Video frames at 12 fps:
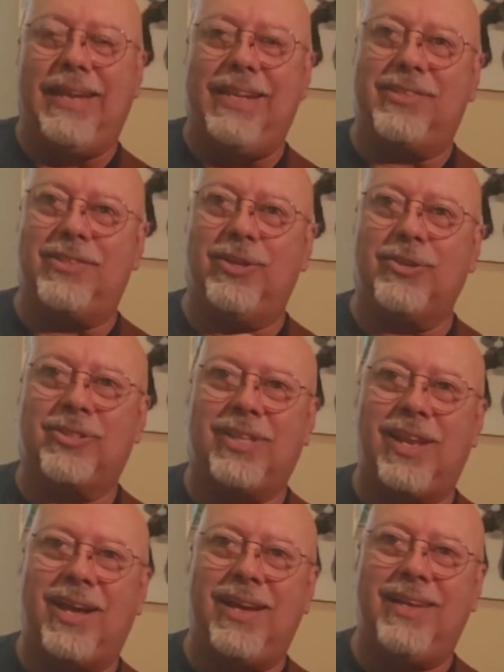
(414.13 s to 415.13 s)
And it's those
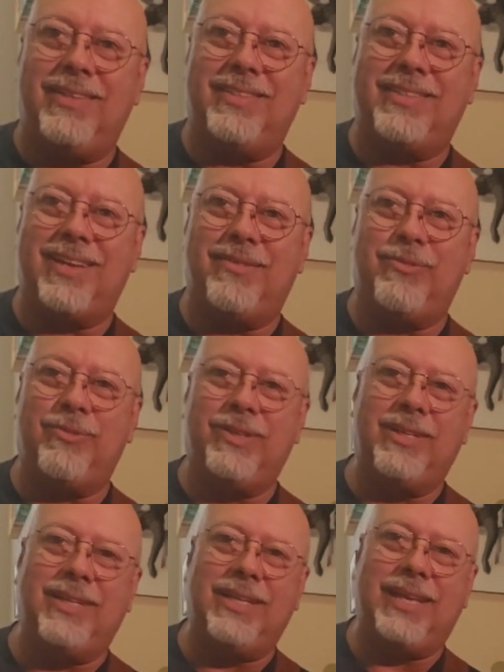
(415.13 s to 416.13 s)
slides that
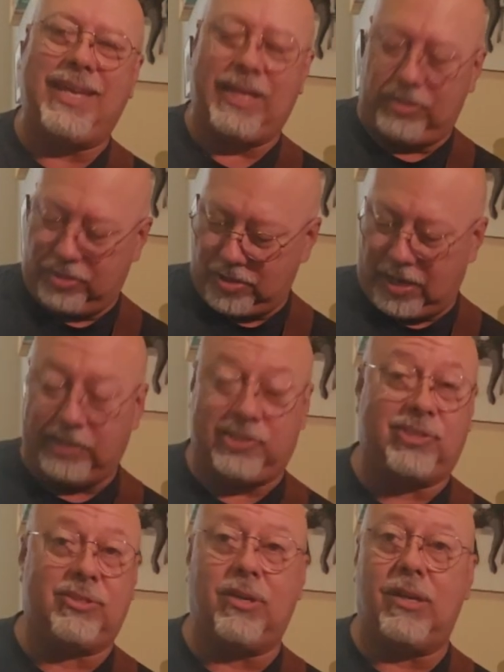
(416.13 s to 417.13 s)
really get you. I
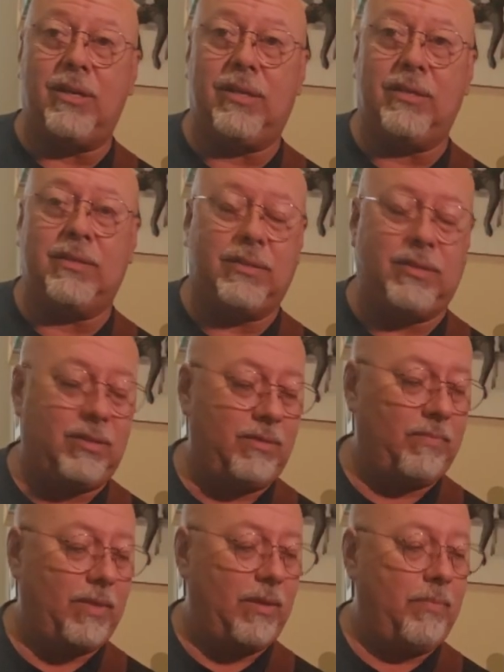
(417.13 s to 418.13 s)
start
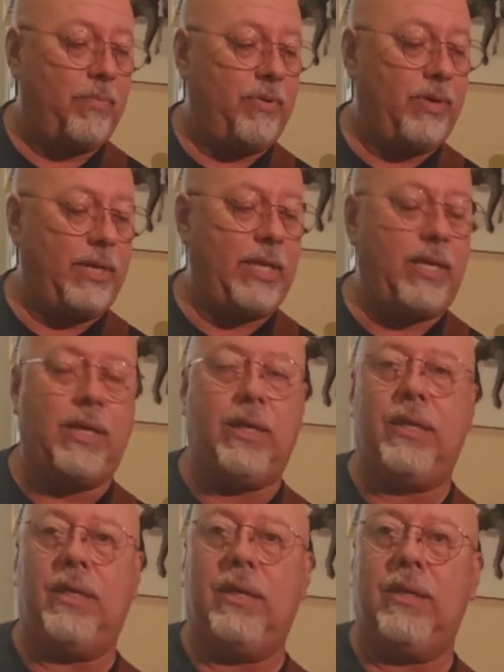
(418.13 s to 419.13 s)

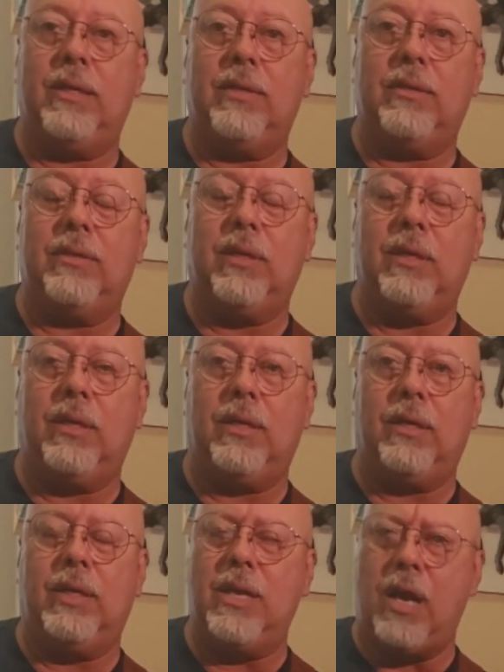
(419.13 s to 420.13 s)
pretty
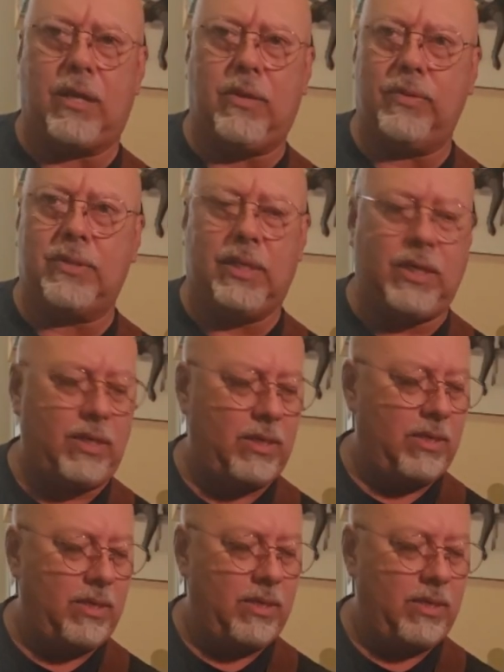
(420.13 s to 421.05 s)
innocuously.